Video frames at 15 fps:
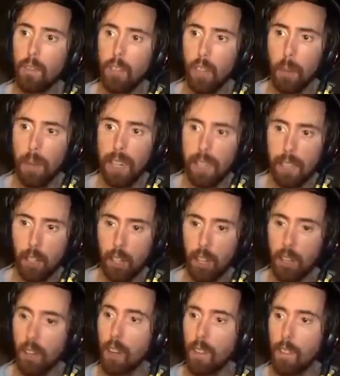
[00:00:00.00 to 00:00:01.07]
Let me get the,
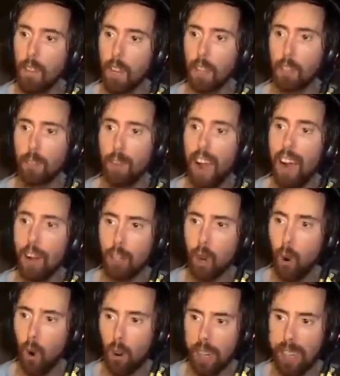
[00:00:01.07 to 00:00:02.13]
it's
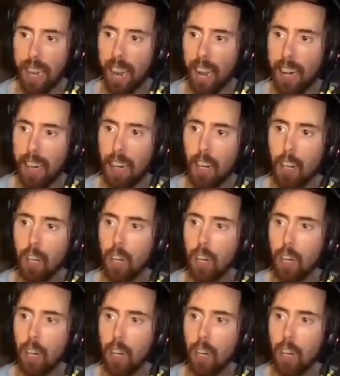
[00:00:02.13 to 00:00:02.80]
Valcor again?